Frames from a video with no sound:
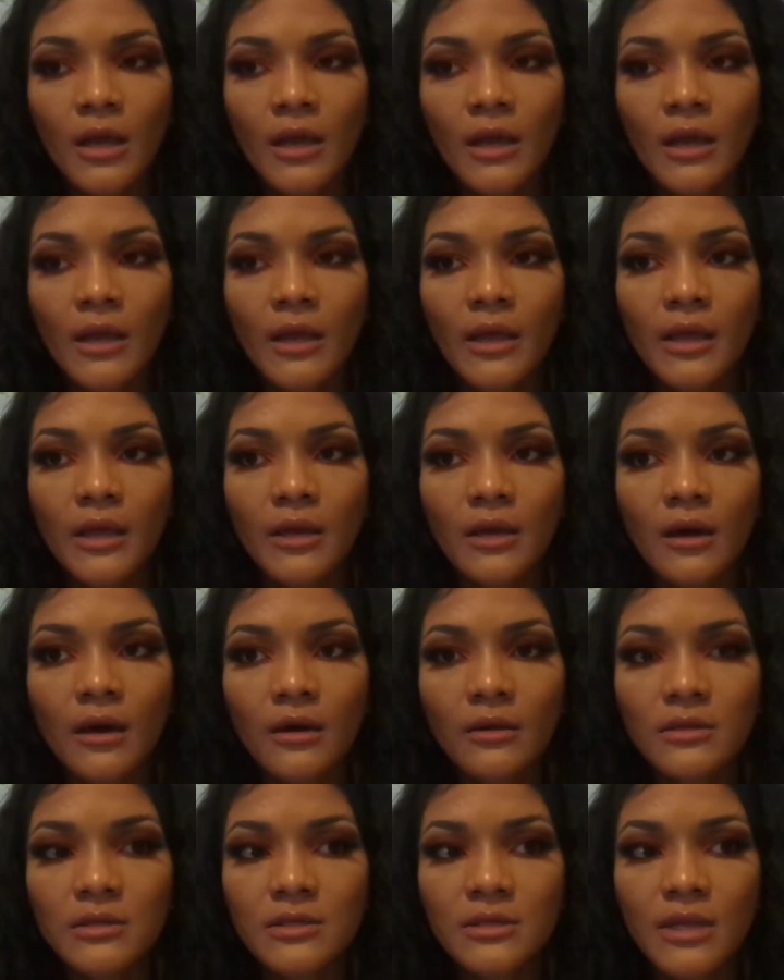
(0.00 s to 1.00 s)
and
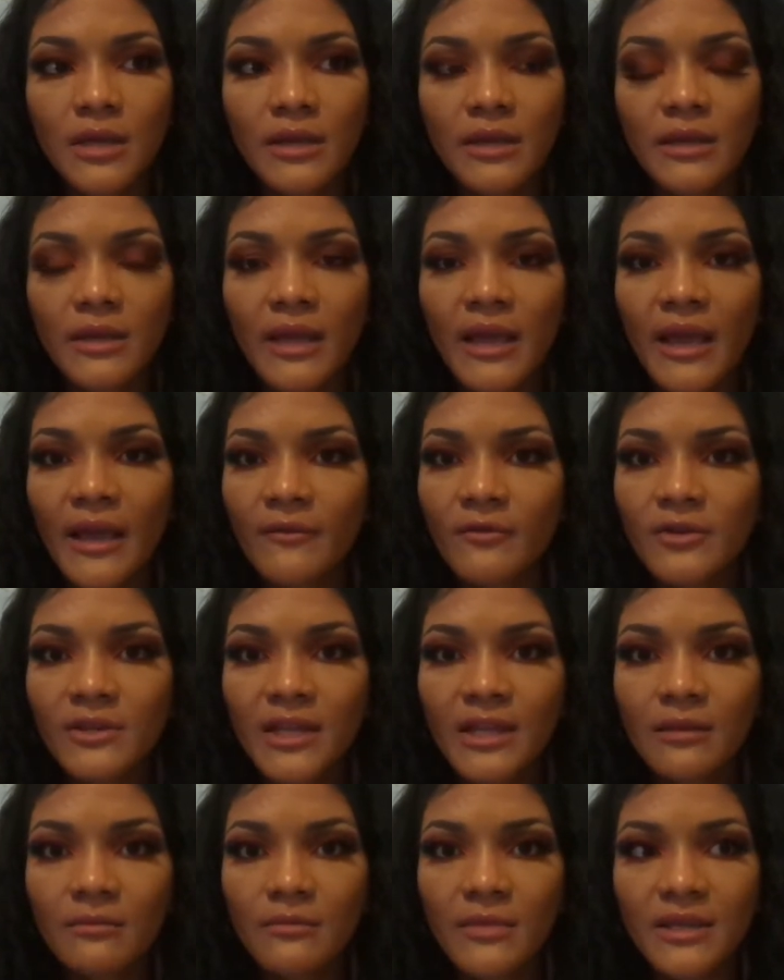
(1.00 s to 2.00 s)
all of a sudden
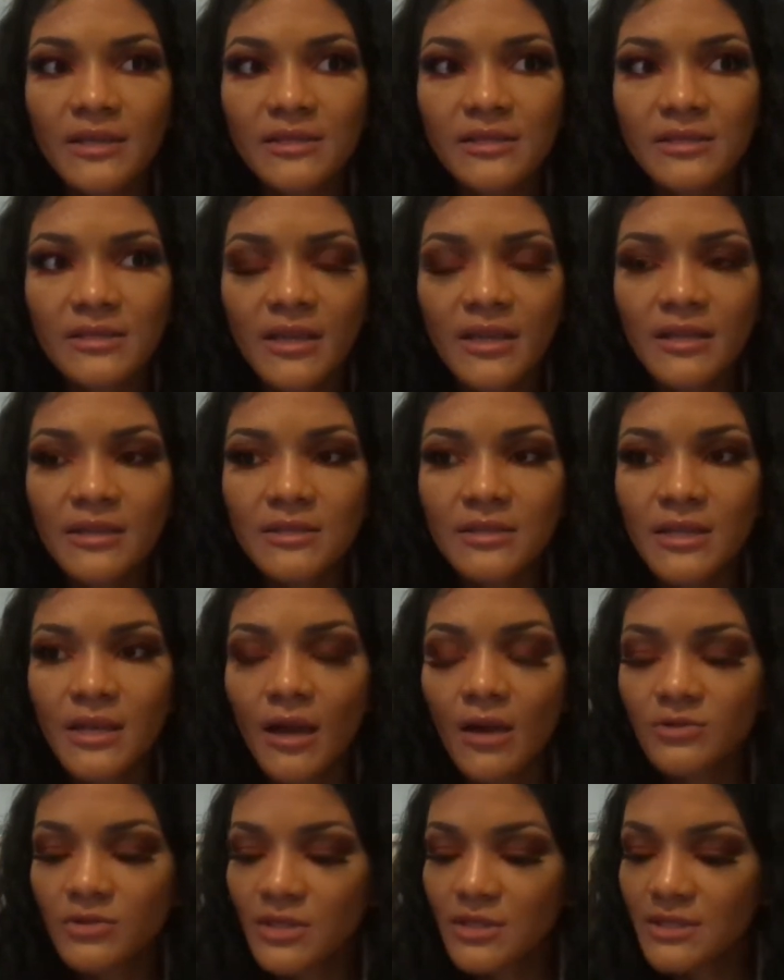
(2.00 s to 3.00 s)
everything made sense. And
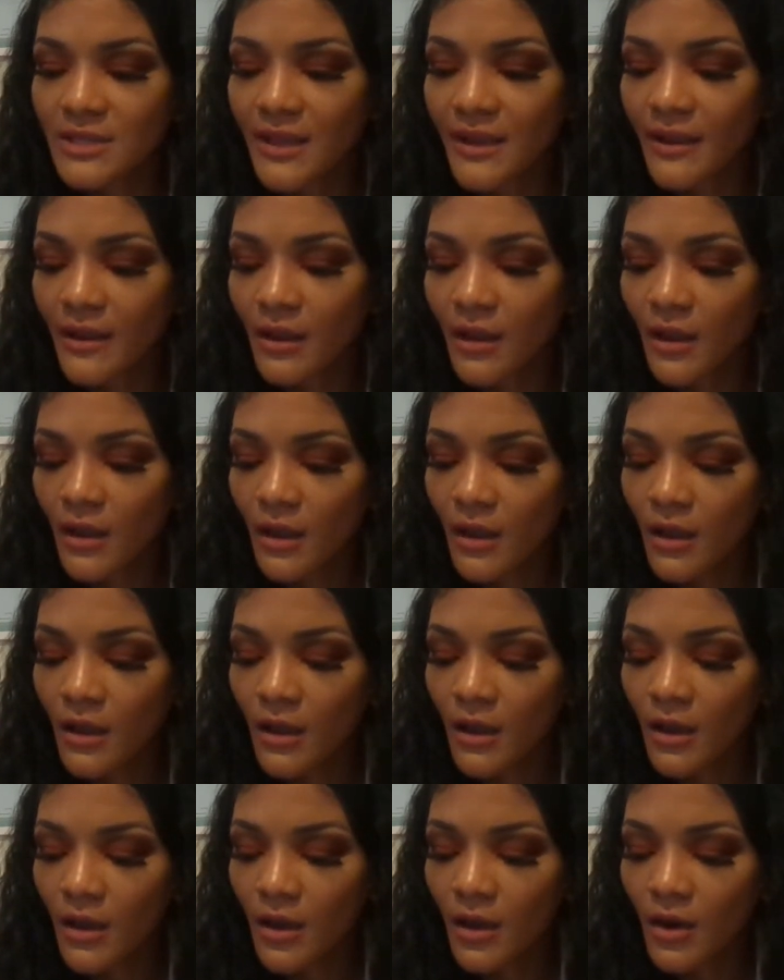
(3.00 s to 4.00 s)
I was just like,
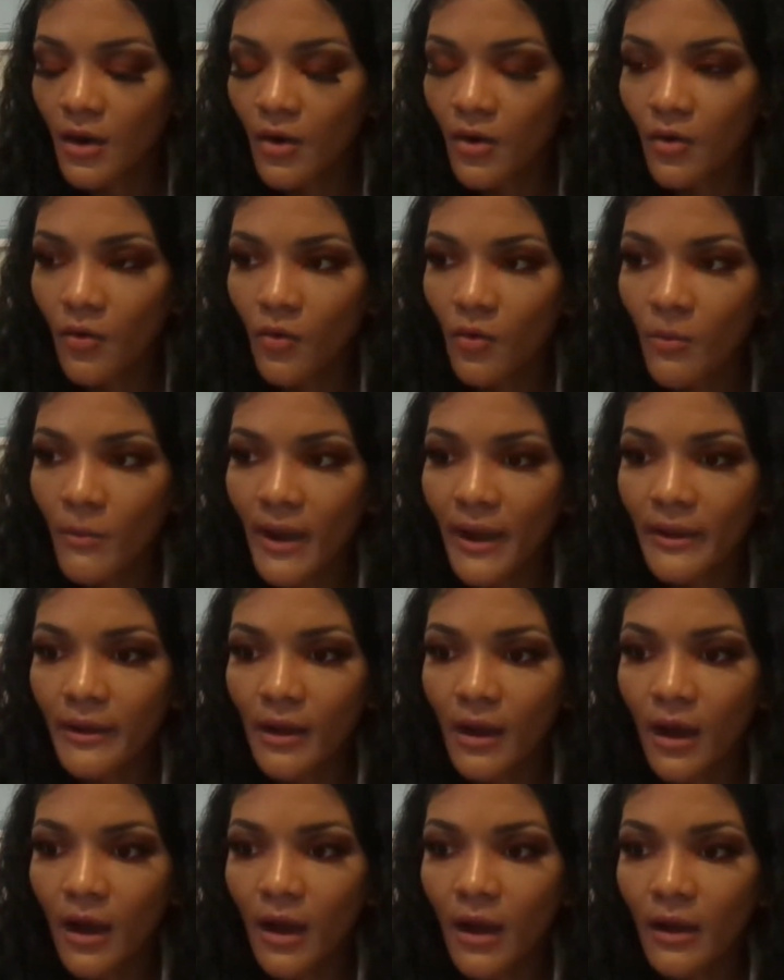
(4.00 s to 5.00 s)
oh my
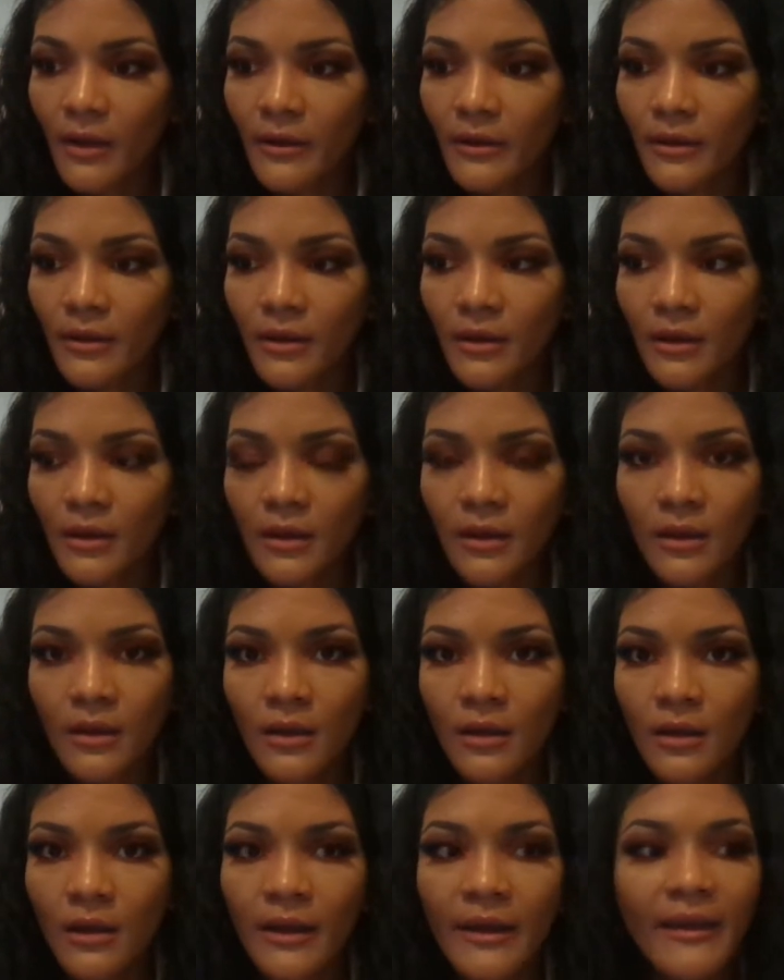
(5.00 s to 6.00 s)
God,
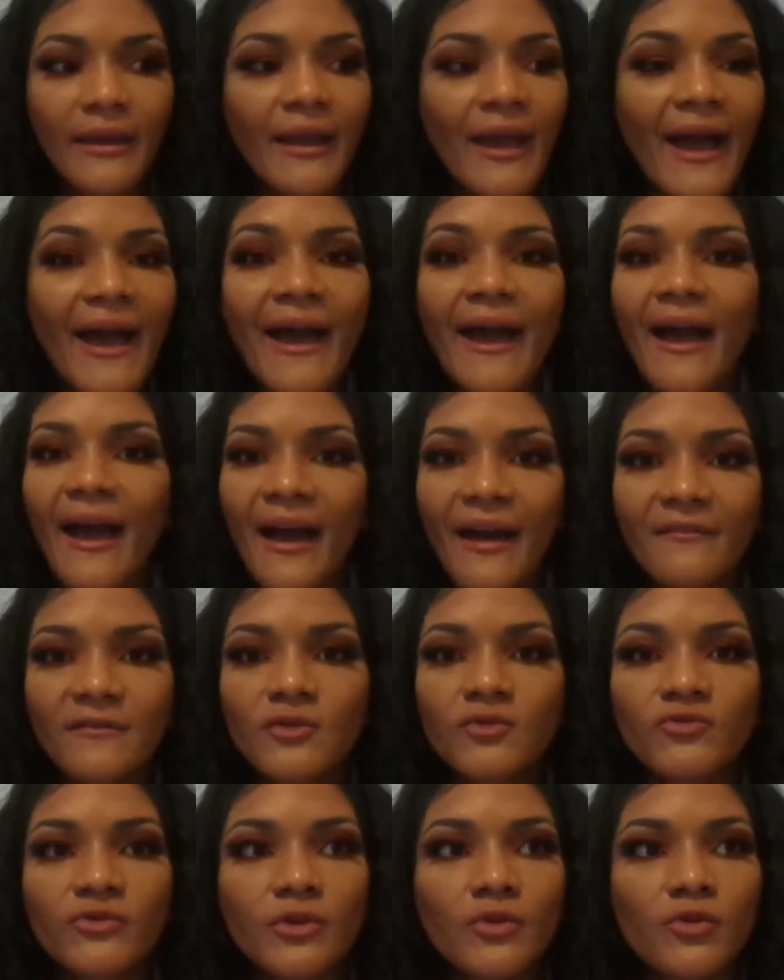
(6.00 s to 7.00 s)
like I
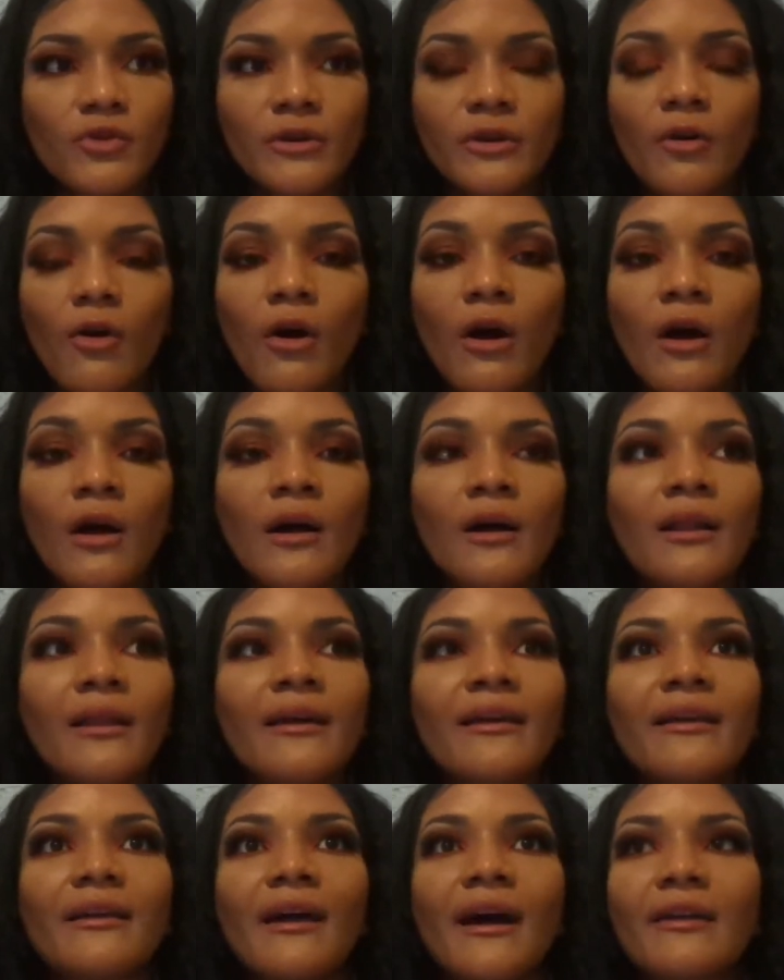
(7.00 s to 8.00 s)
have to record.
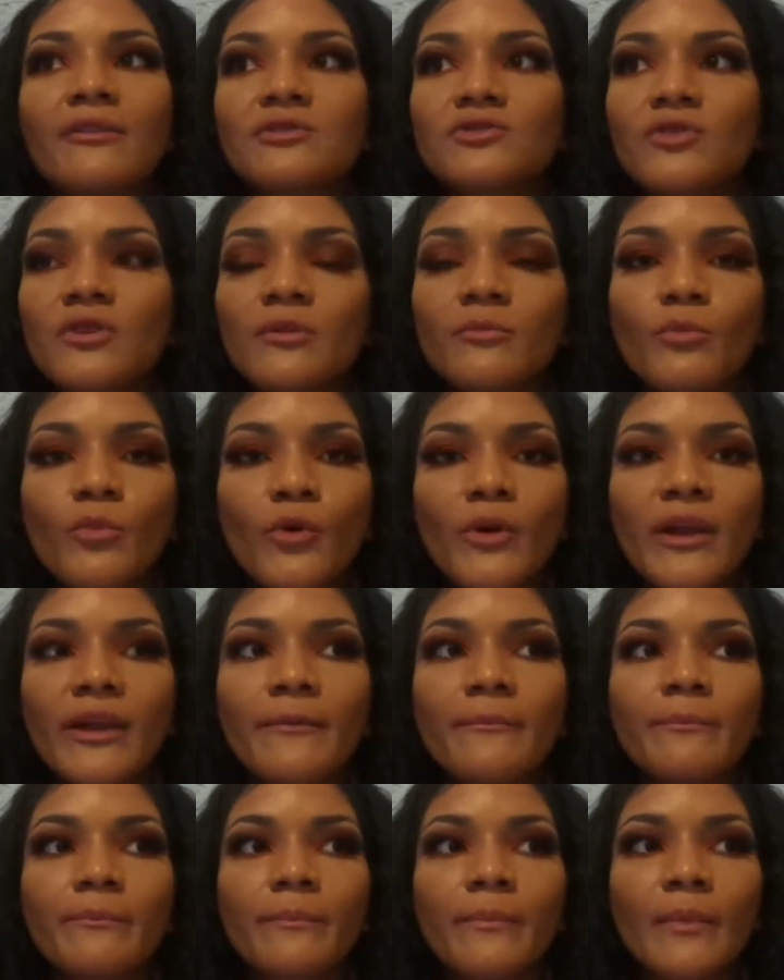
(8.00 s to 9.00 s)
Like at a certain point,
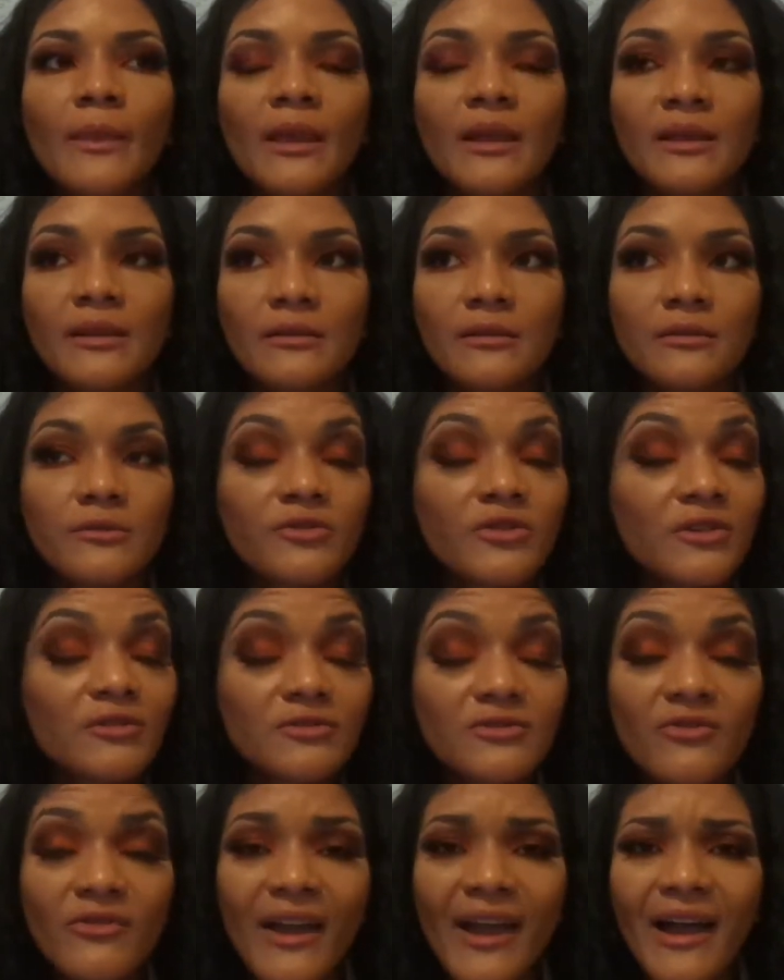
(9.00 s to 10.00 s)
and the
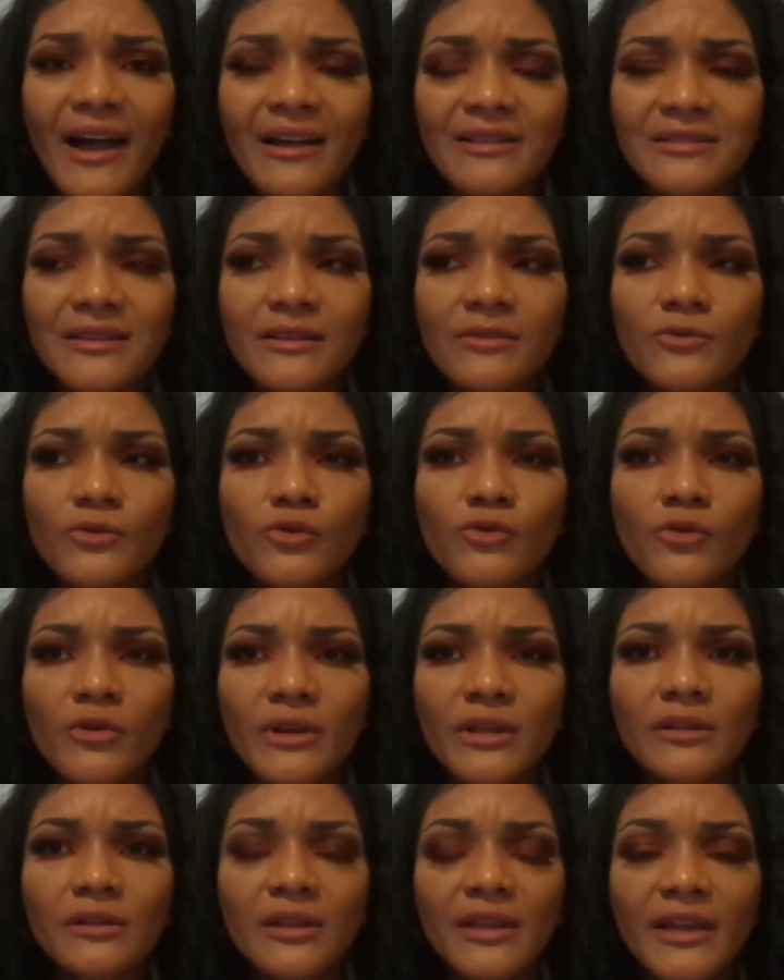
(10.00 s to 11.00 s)
reason why I started
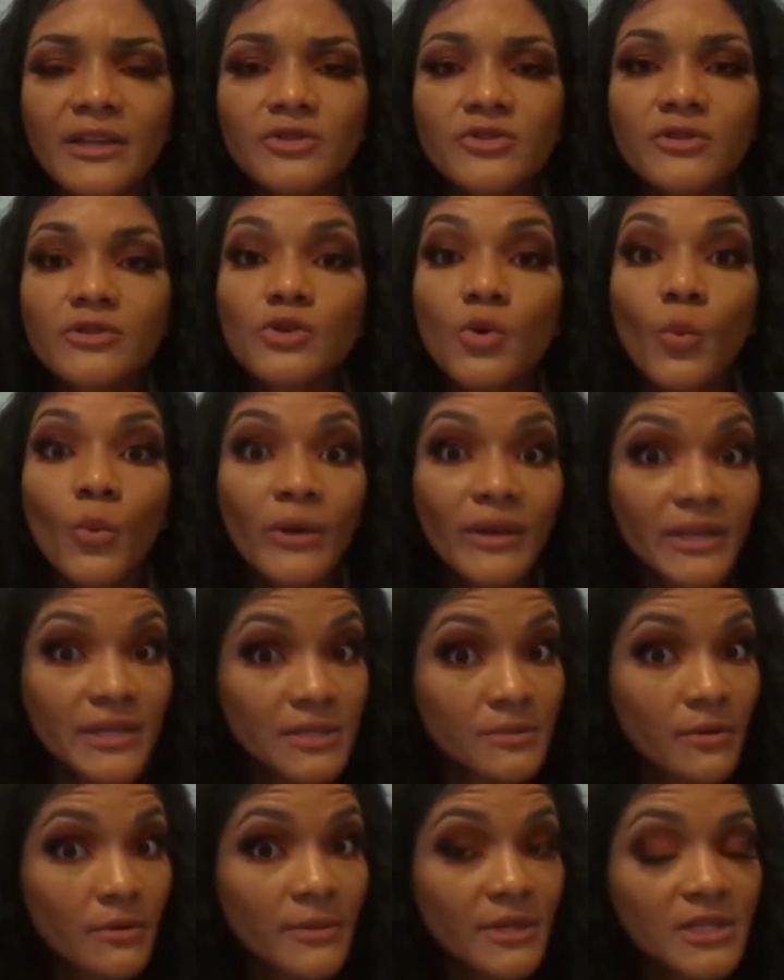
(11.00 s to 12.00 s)
recording the lectures with his
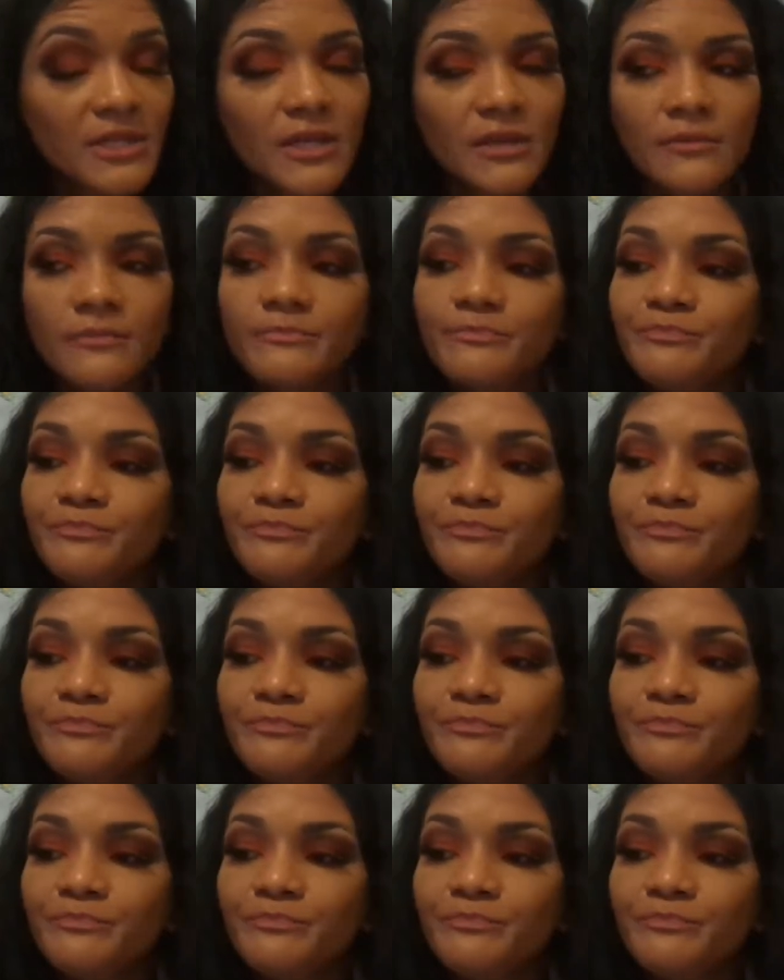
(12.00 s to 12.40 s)
permission,